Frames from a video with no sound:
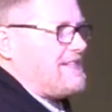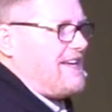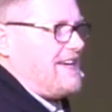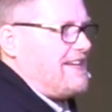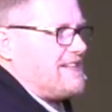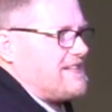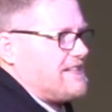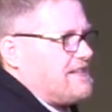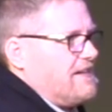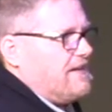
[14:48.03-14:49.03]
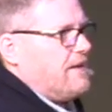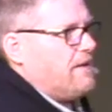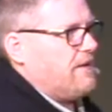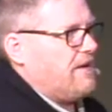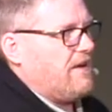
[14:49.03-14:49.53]
things.
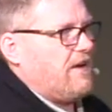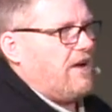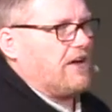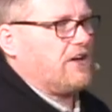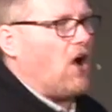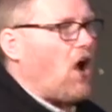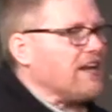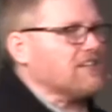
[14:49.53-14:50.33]
Our God